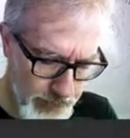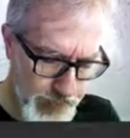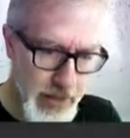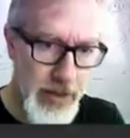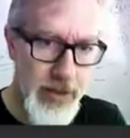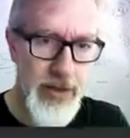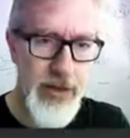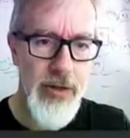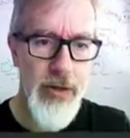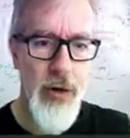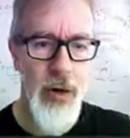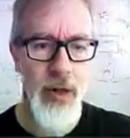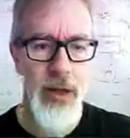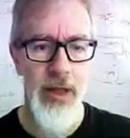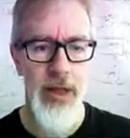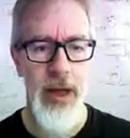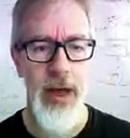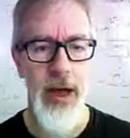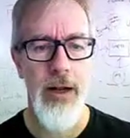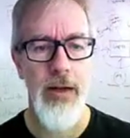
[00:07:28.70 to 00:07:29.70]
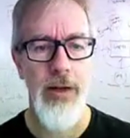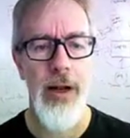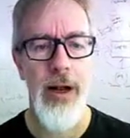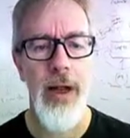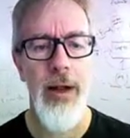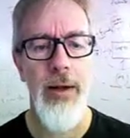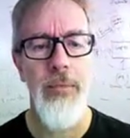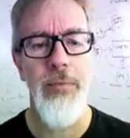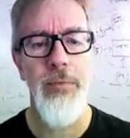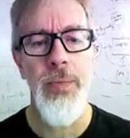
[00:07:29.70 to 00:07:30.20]
Let's call it that,
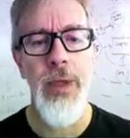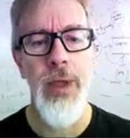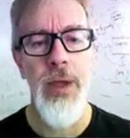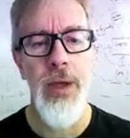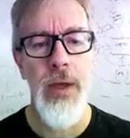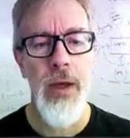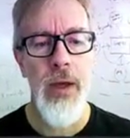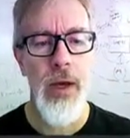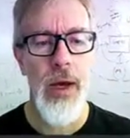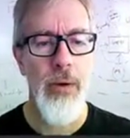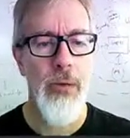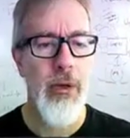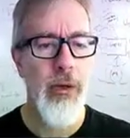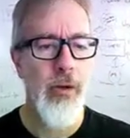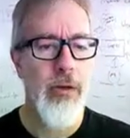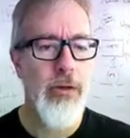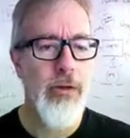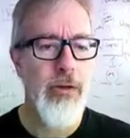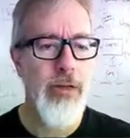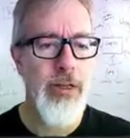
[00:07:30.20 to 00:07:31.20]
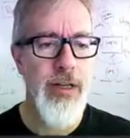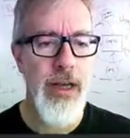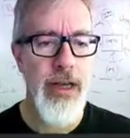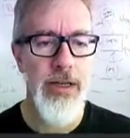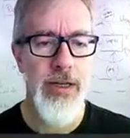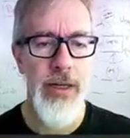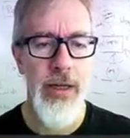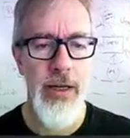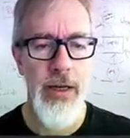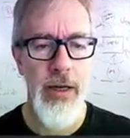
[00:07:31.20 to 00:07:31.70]
okay? And we're going to
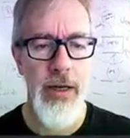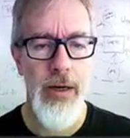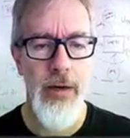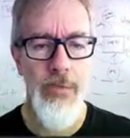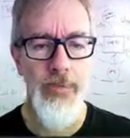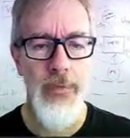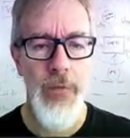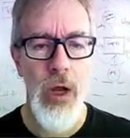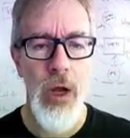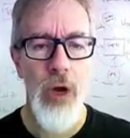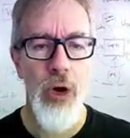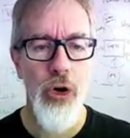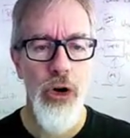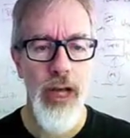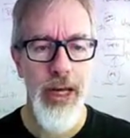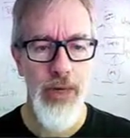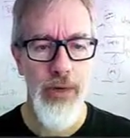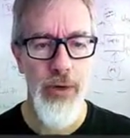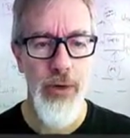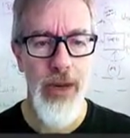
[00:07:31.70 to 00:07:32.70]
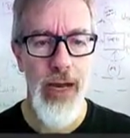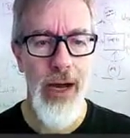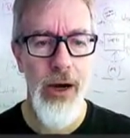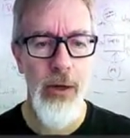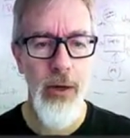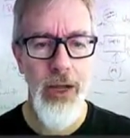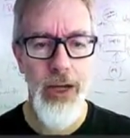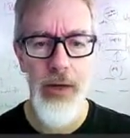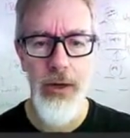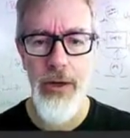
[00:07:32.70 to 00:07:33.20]
set here, okay, so now
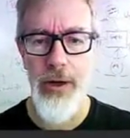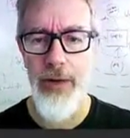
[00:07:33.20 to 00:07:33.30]
here you